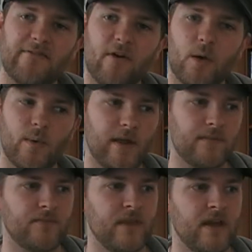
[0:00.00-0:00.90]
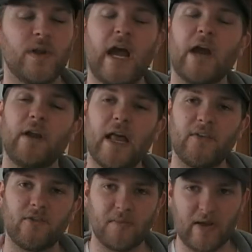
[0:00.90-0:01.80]
following. When the Iron
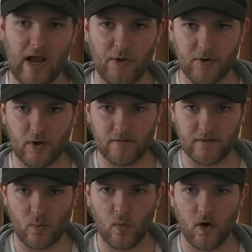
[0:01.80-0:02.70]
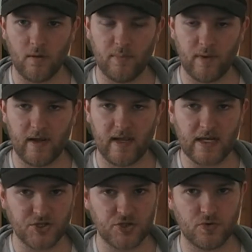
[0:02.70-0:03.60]
Hands come out of the warp
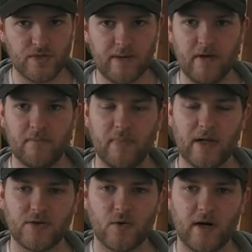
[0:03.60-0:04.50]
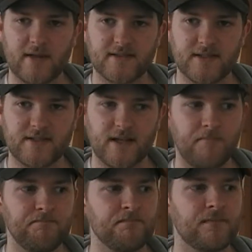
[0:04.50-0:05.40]
into the Pandoric
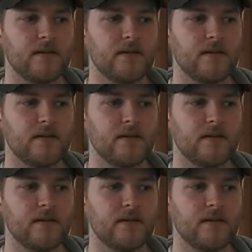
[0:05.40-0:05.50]
system,